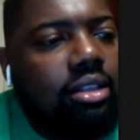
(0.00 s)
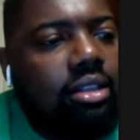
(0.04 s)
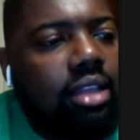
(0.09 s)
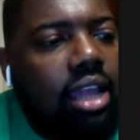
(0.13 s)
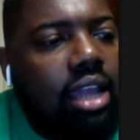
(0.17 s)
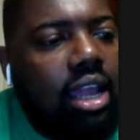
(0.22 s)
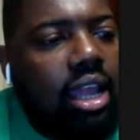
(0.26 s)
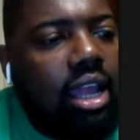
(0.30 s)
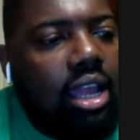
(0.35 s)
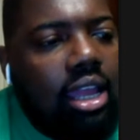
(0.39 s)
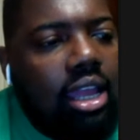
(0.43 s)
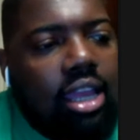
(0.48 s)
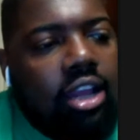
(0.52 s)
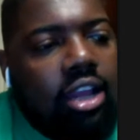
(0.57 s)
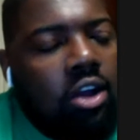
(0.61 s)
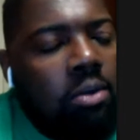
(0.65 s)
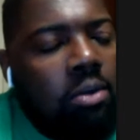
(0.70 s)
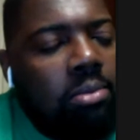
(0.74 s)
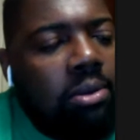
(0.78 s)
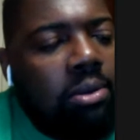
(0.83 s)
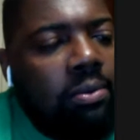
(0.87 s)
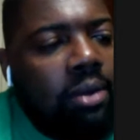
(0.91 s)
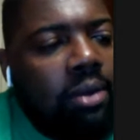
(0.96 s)
Yeah, he
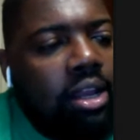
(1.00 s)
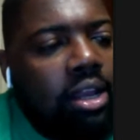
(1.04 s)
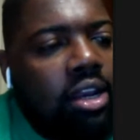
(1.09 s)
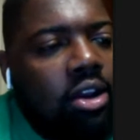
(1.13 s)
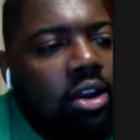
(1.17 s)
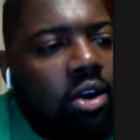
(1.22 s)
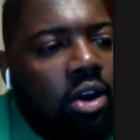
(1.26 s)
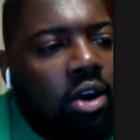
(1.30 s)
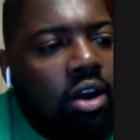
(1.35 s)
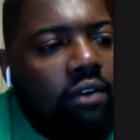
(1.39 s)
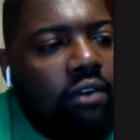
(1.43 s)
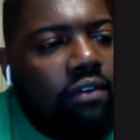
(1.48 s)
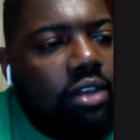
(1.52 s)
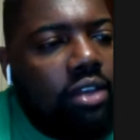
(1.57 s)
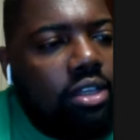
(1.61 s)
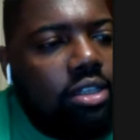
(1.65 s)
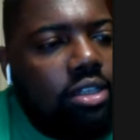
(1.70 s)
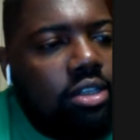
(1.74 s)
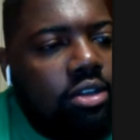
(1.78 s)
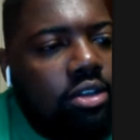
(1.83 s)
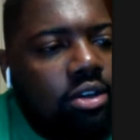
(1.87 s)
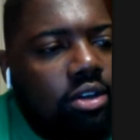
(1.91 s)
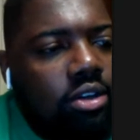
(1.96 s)
gonna be running the
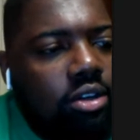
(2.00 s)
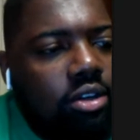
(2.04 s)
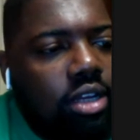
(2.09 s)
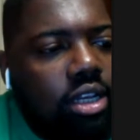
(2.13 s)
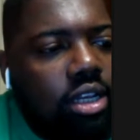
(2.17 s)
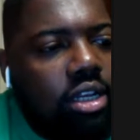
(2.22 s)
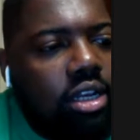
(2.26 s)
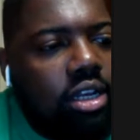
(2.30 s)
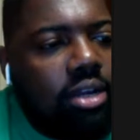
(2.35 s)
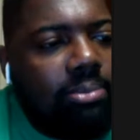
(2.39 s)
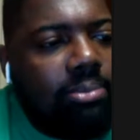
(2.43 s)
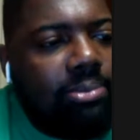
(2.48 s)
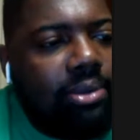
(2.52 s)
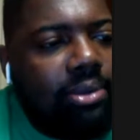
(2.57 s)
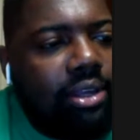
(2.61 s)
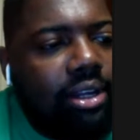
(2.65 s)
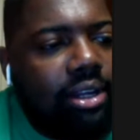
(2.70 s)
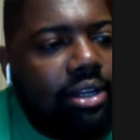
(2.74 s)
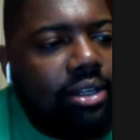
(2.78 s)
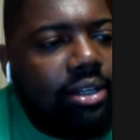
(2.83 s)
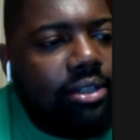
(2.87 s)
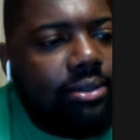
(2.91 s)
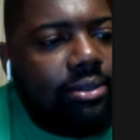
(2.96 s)
offense soon in a couple
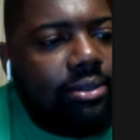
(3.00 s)
years.